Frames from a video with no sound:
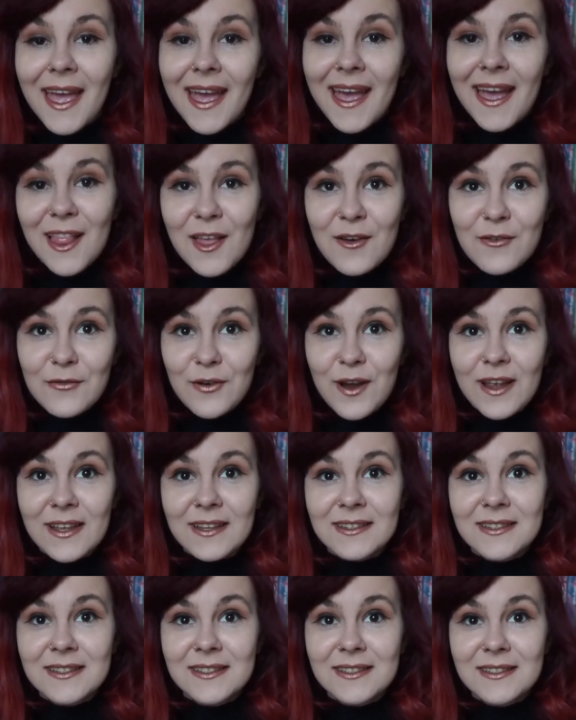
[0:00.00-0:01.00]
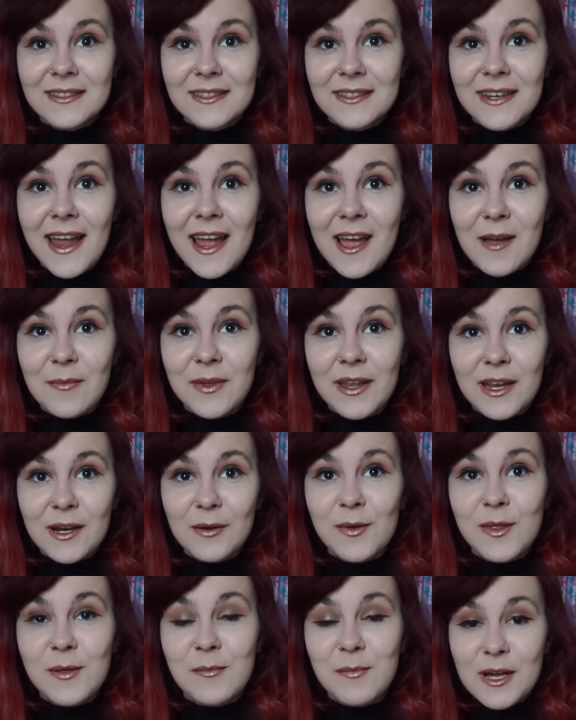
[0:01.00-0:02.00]
Hello friends! Today I'm
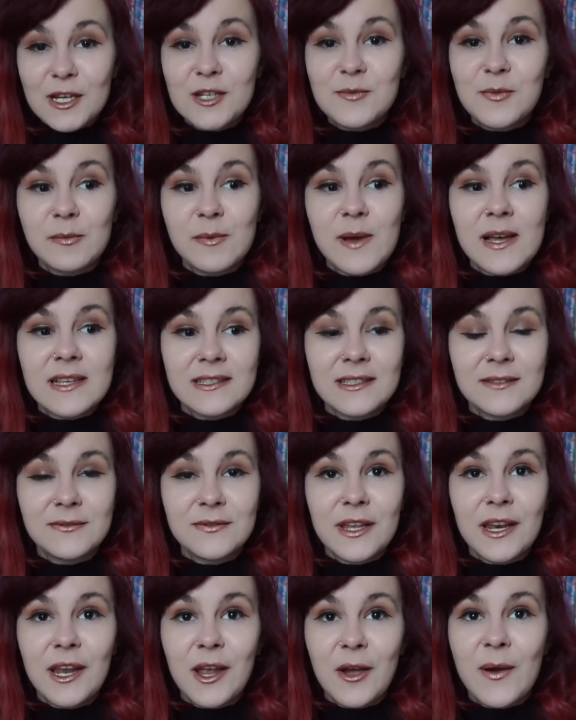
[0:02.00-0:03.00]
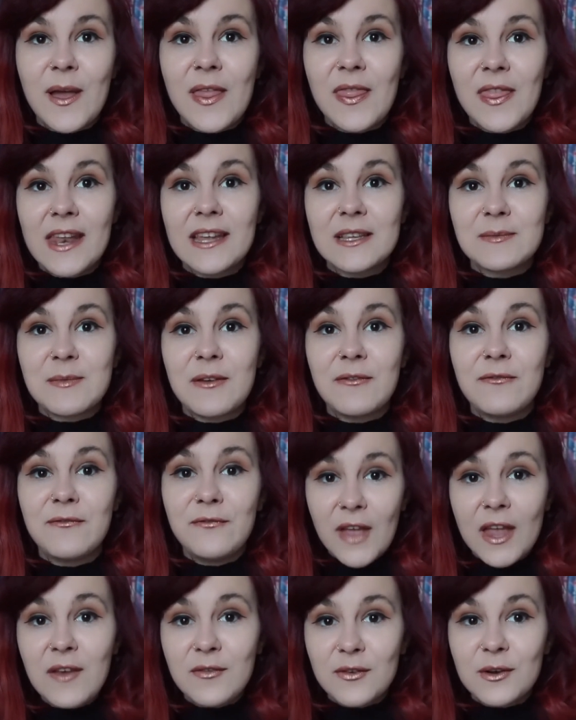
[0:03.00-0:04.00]
here with a much more positive video and that is my
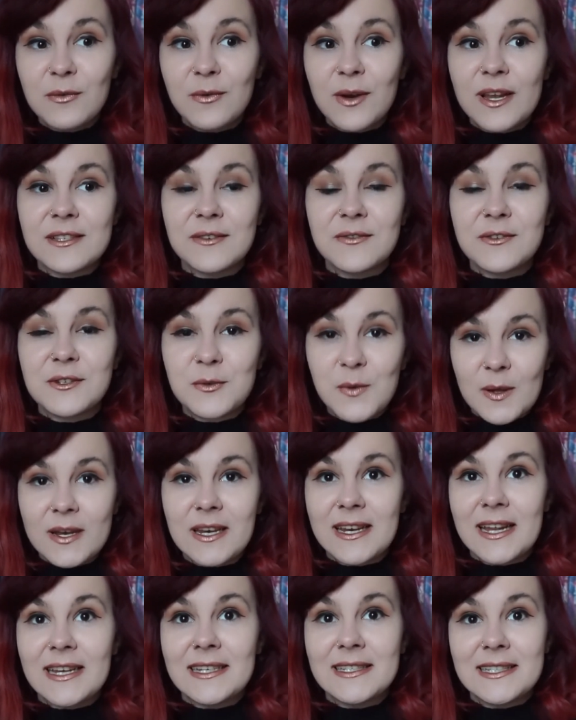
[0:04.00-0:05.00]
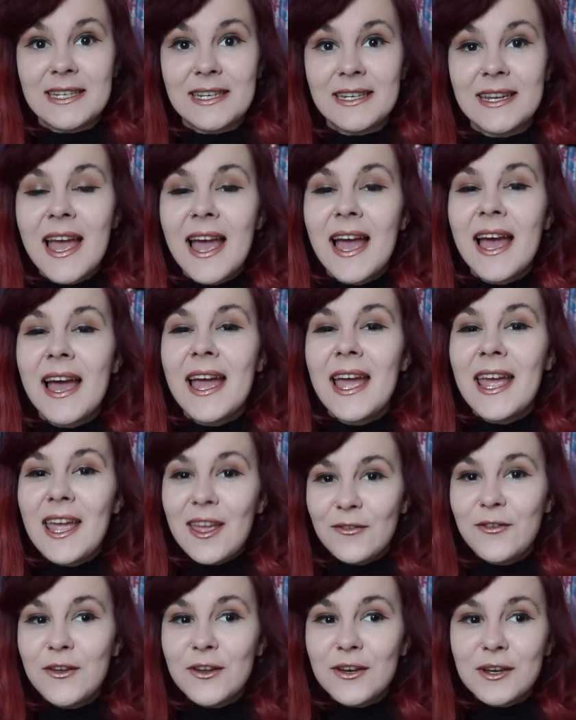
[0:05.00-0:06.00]
favorite reads of 2019.
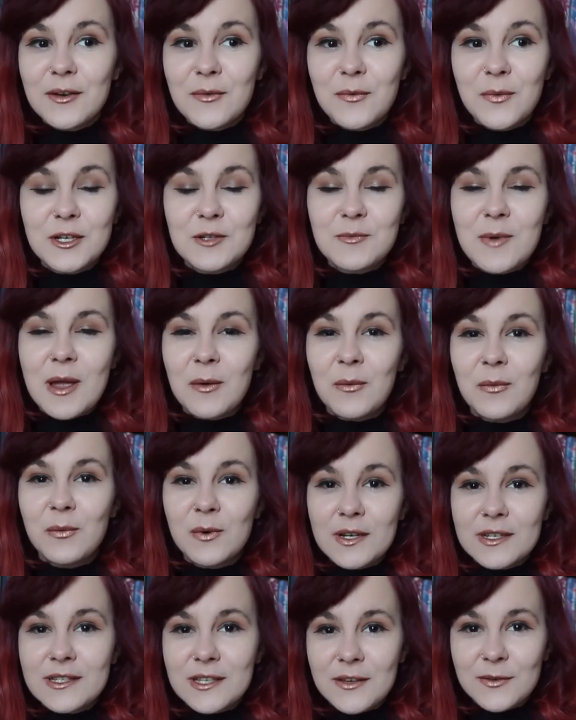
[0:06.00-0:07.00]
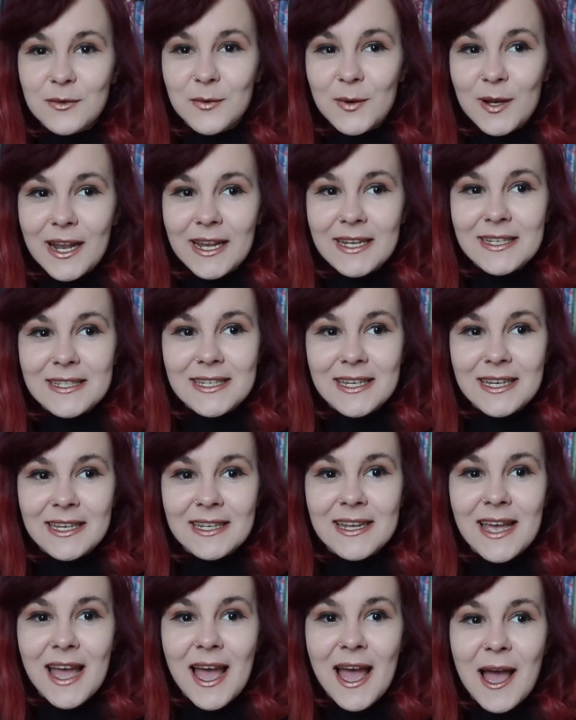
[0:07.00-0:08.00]
If you didn't watch my worst of
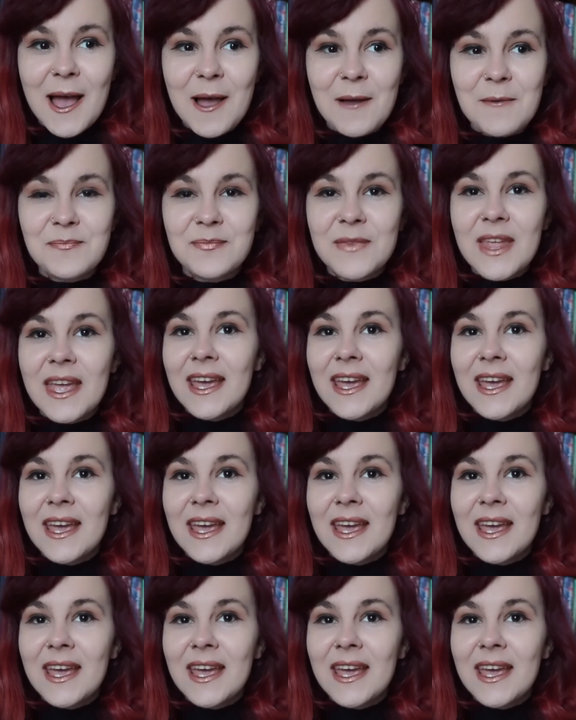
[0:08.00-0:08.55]
2019, um,